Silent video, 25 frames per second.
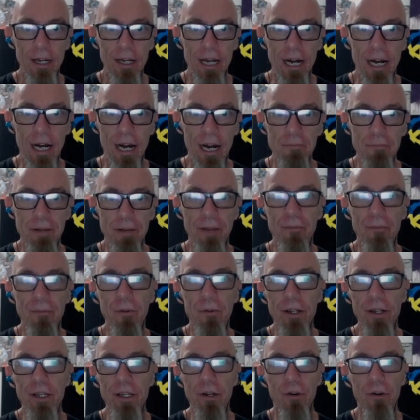But if
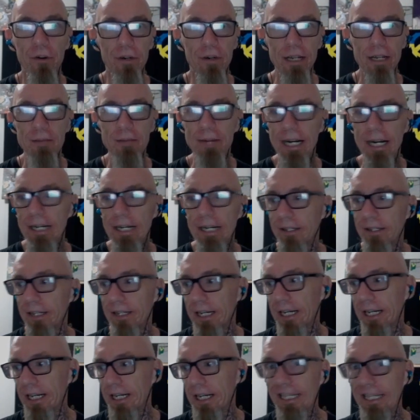we're talking
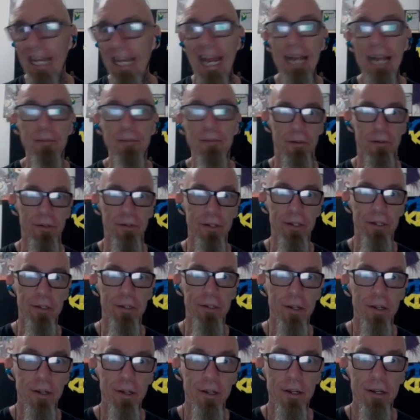about
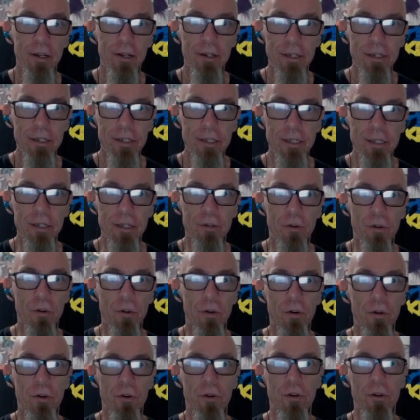tables
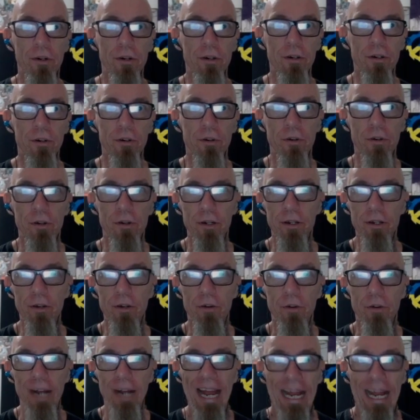
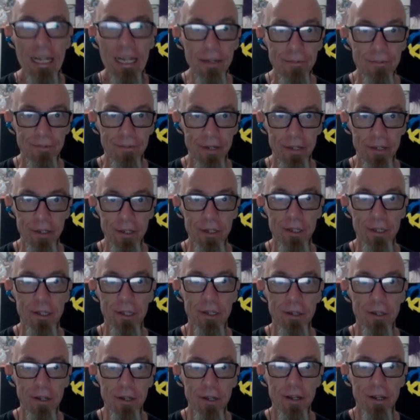or
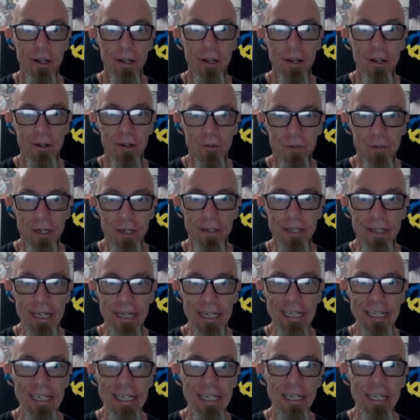elephants, well
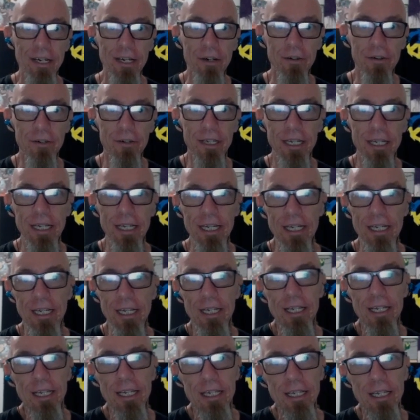then, you know,
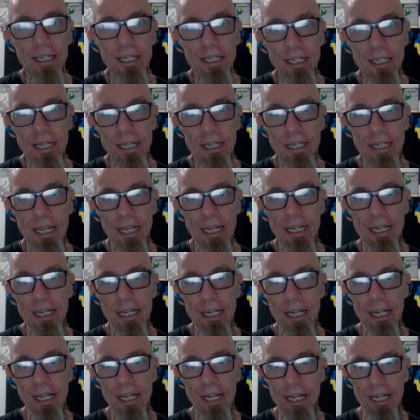
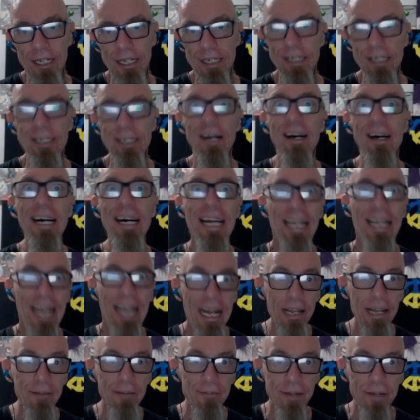the 9
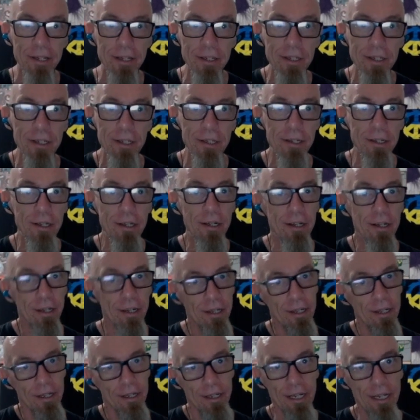elephants,
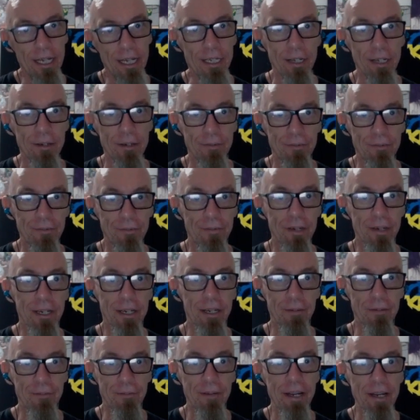that's a
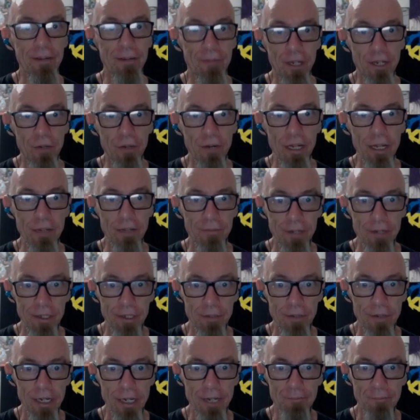fucking fair few
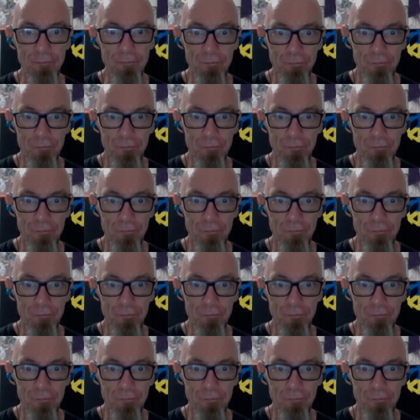elephants, right?